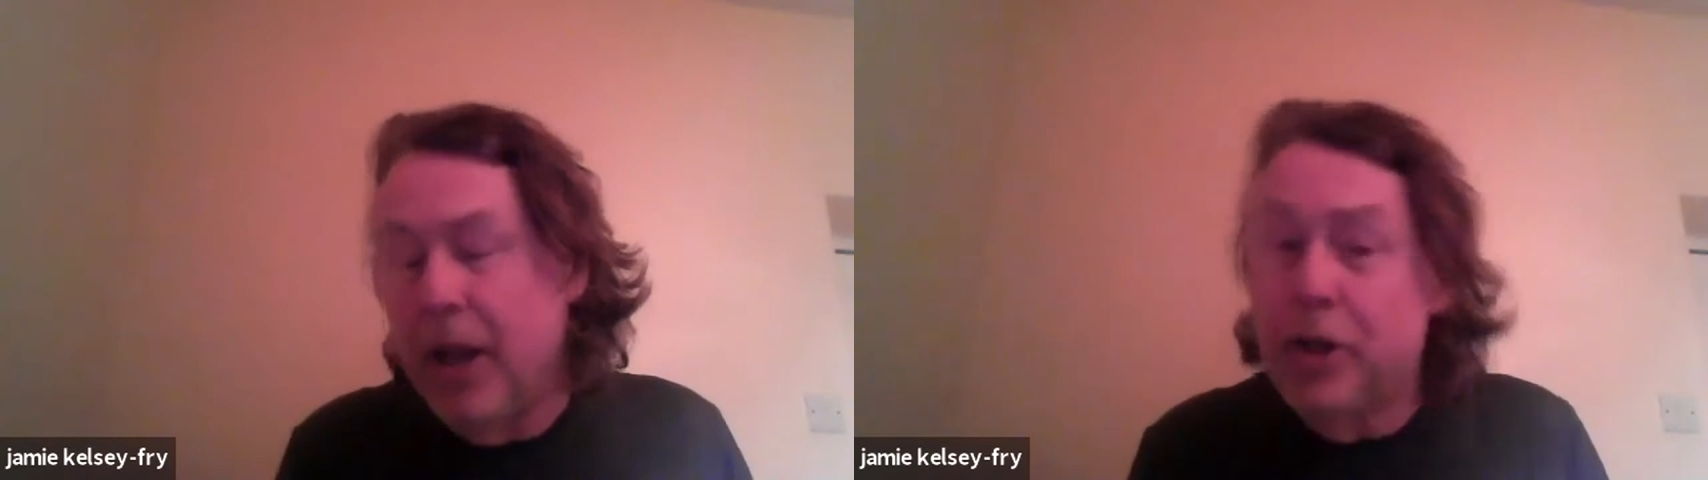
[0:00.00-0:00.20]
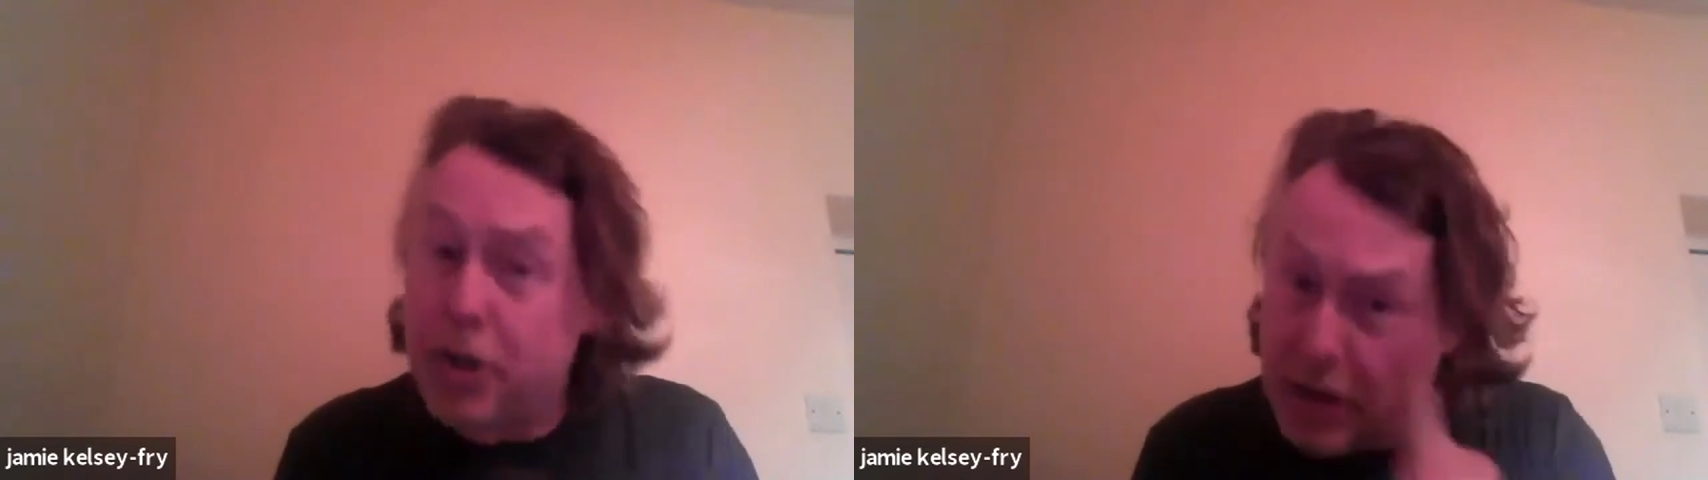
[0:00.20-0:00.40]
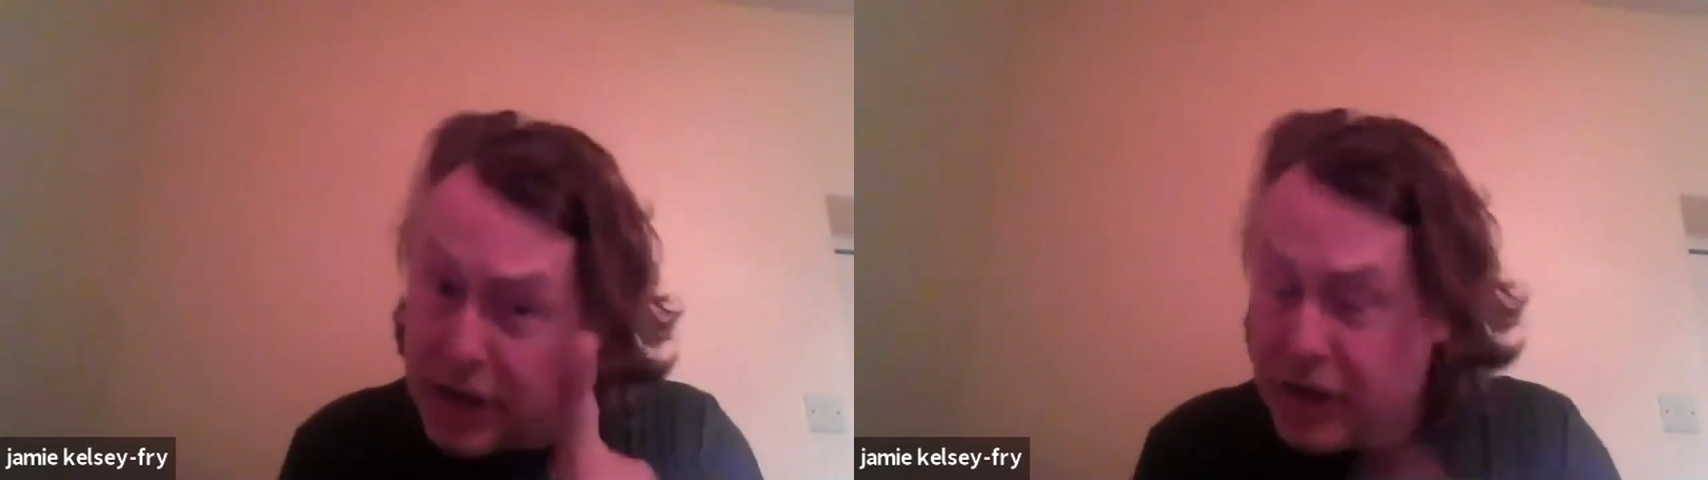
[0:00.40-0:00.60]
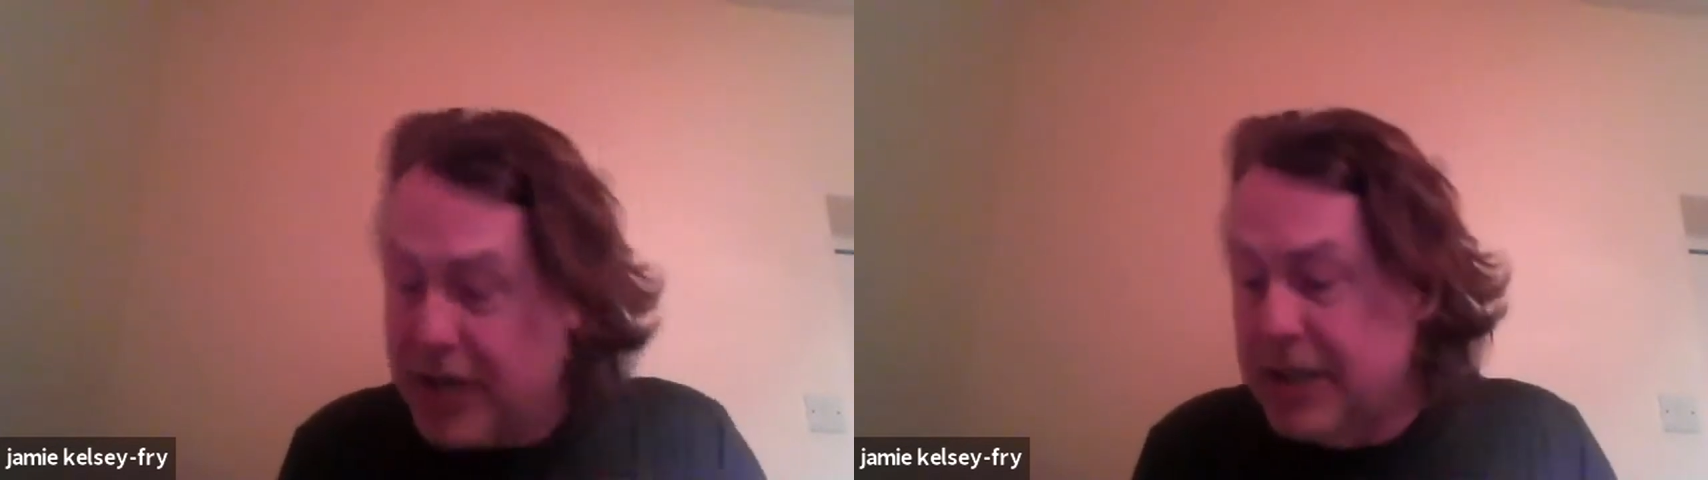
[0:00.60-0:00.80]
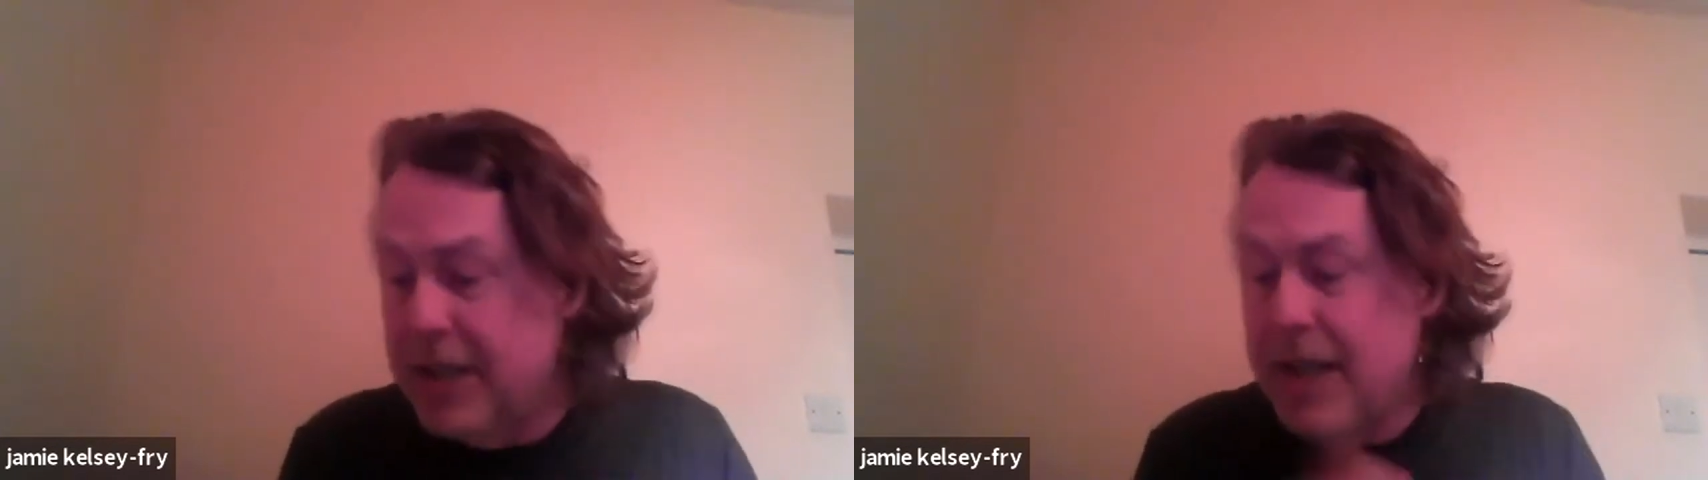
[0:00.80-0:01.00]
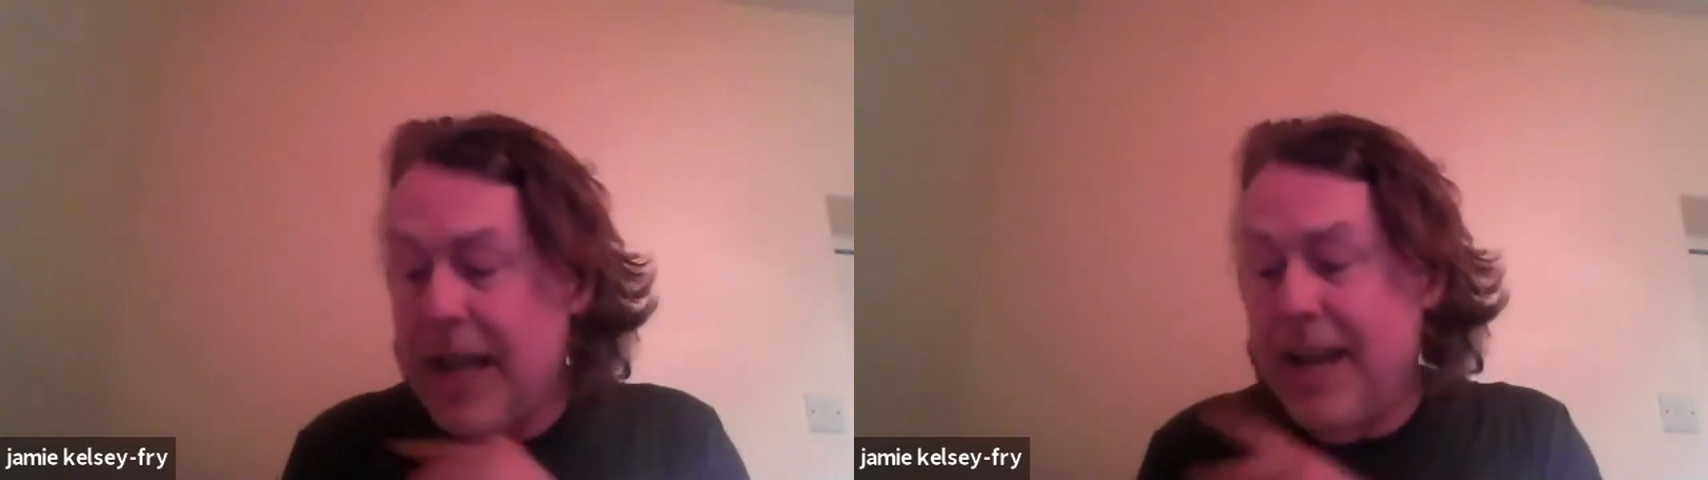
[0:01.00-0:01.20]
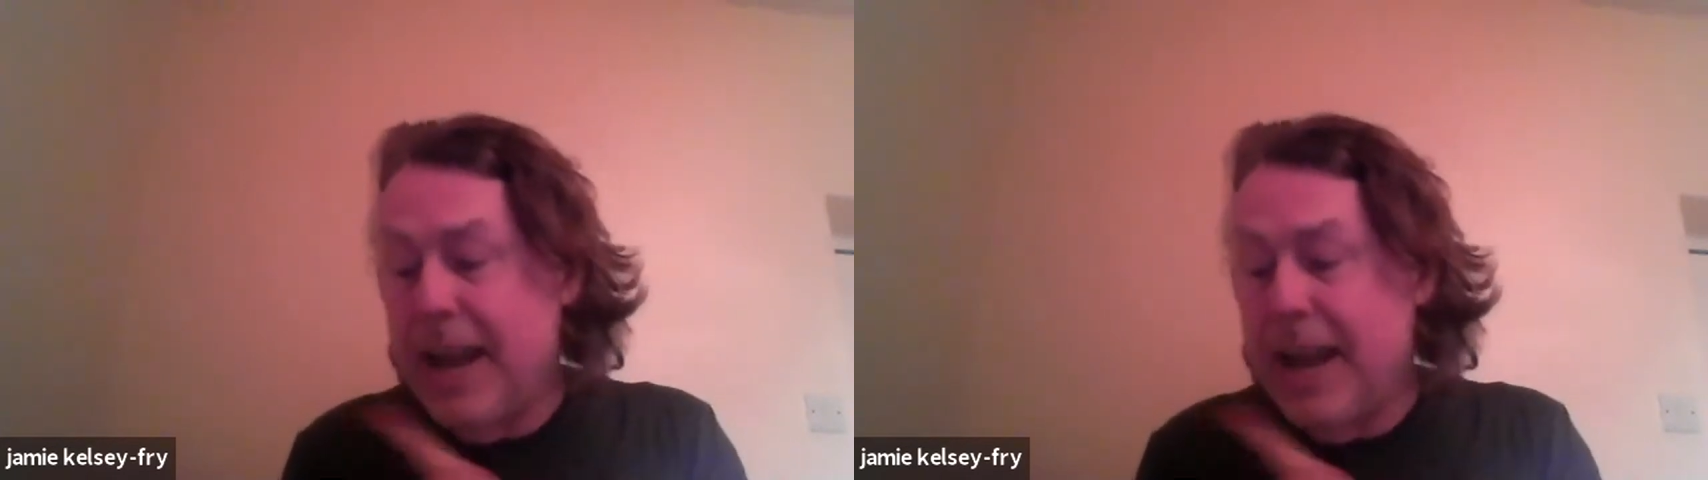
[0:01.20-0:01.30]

Acknowledge it and